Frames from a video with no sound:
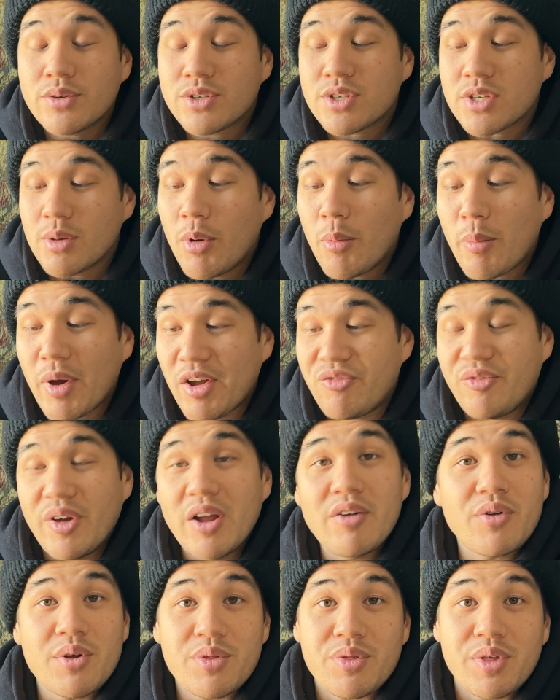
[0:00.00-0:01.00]
was some of my
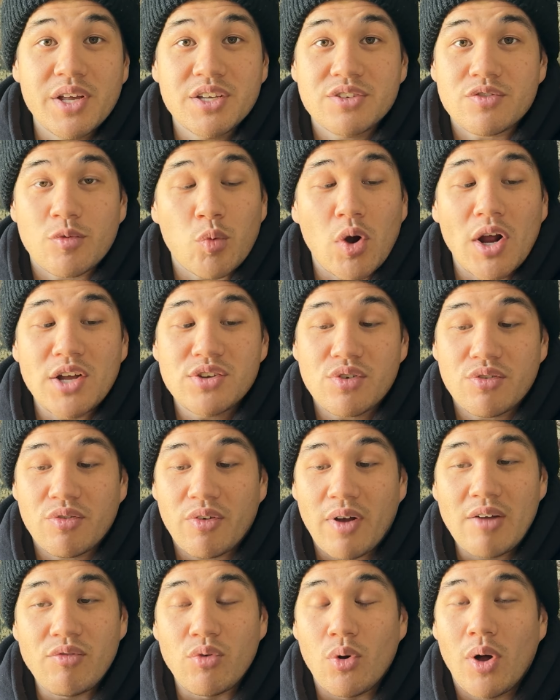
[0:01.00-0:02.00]
favorite things from Rise of
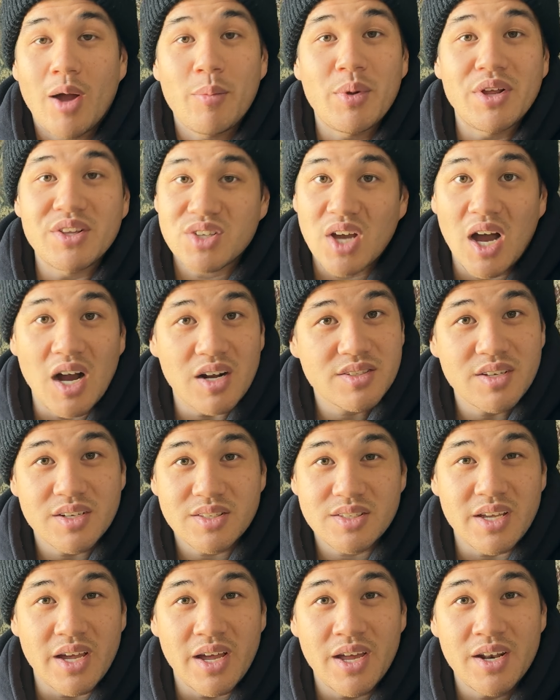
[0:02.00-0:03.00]
Revival. I mean,
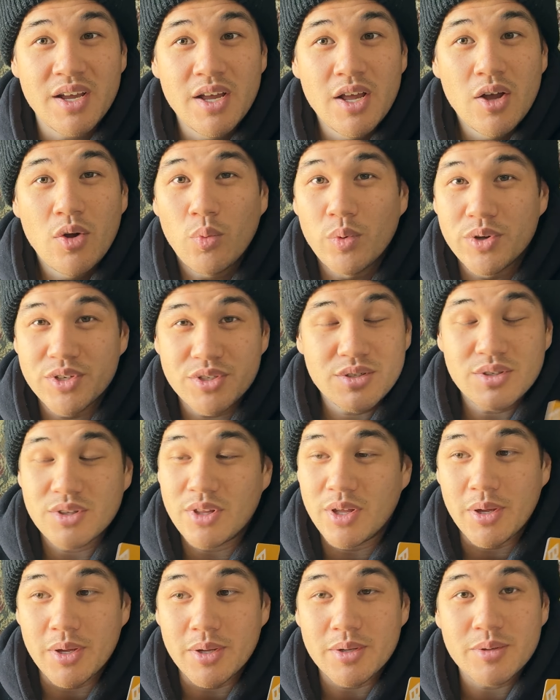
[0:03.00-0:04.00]
Toxic Ted was
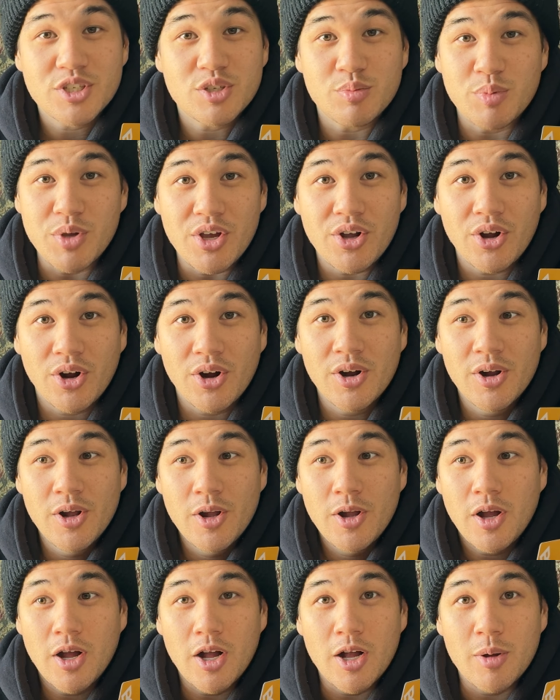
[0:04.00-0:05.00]
the speaker.
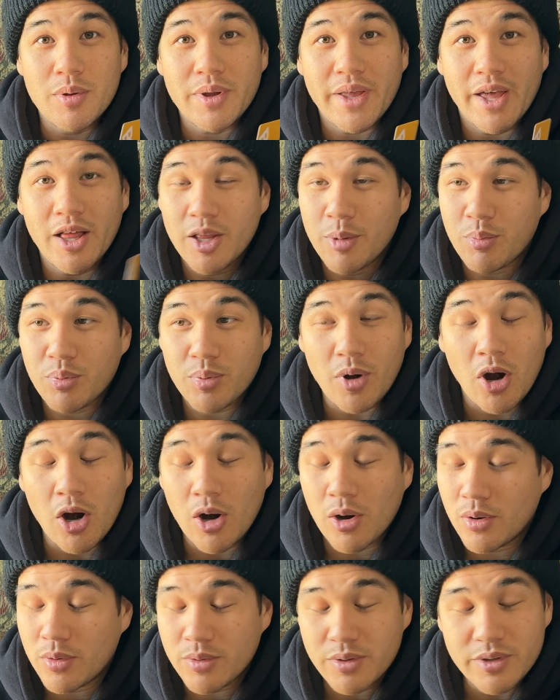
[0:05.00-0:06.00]
Kelly,
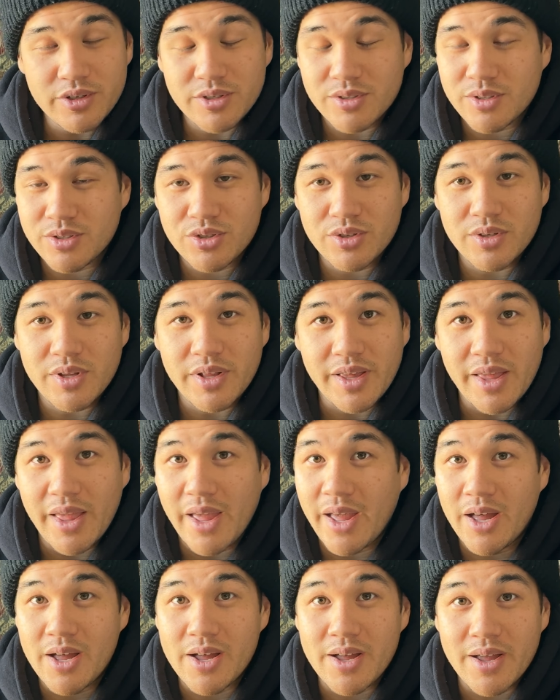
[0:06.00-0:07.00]
our
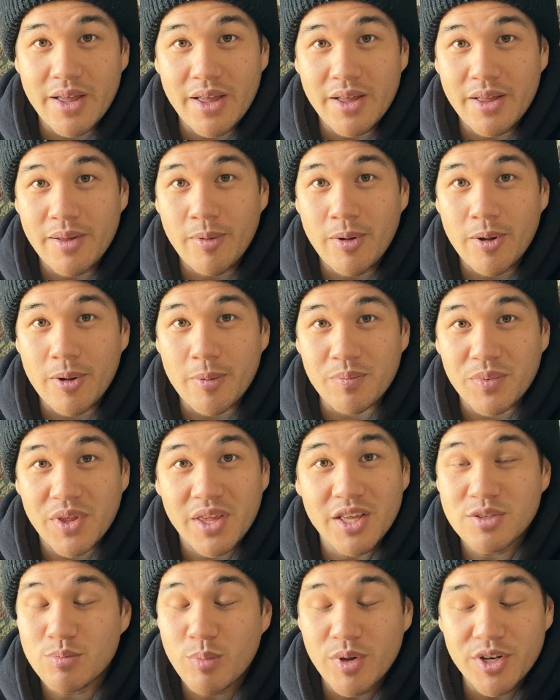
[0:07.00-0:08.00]
uh,
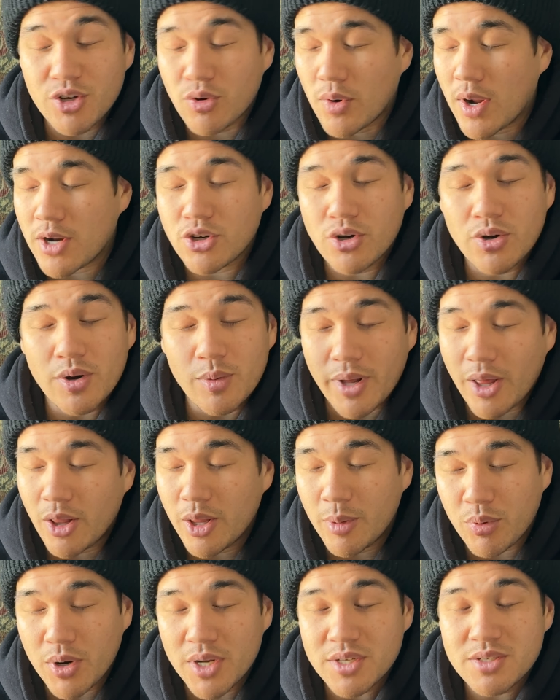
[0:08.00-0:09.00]
Kidsman director
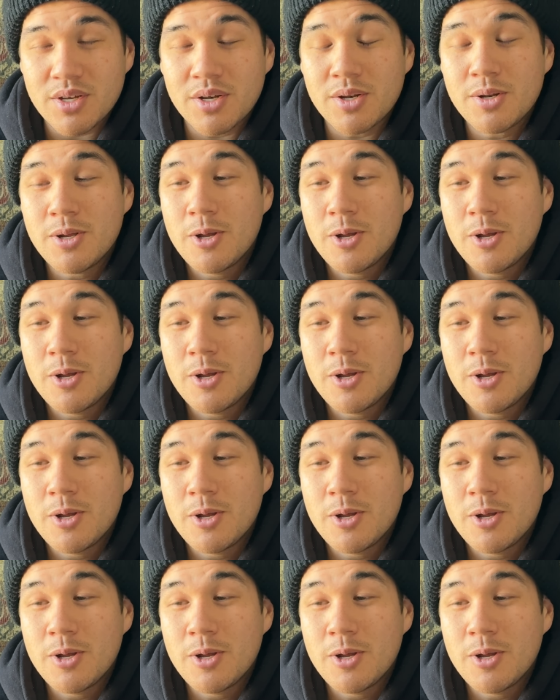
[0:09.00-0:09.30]
Kelly Preston,